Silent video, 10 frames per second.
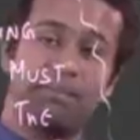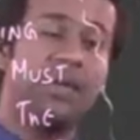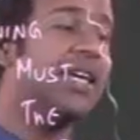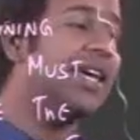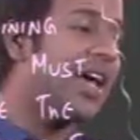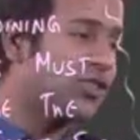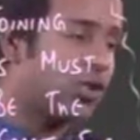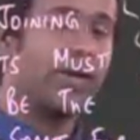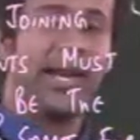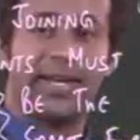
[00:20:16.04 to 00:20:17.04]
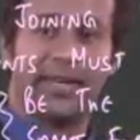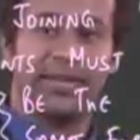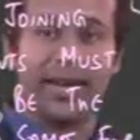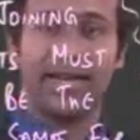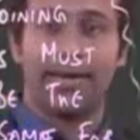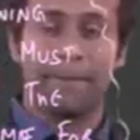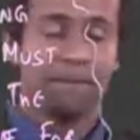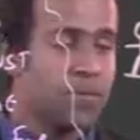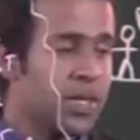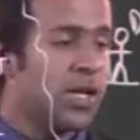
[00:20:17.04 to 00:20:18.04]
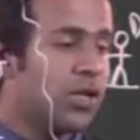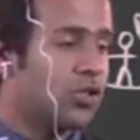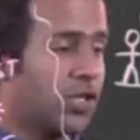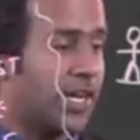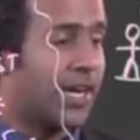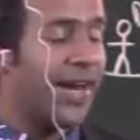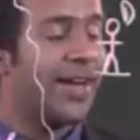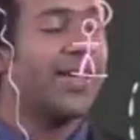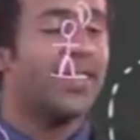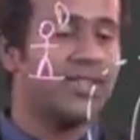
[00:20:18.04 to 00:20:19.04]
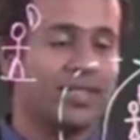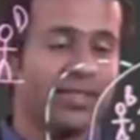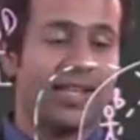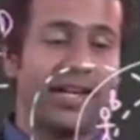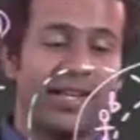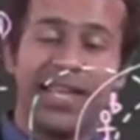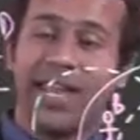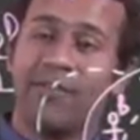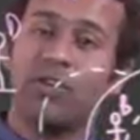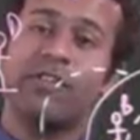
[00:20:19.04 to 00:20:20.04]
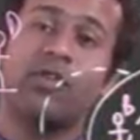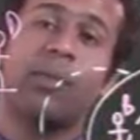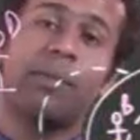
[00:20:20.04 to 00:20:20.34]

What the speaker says: B as rotating, right? So the radius that A would have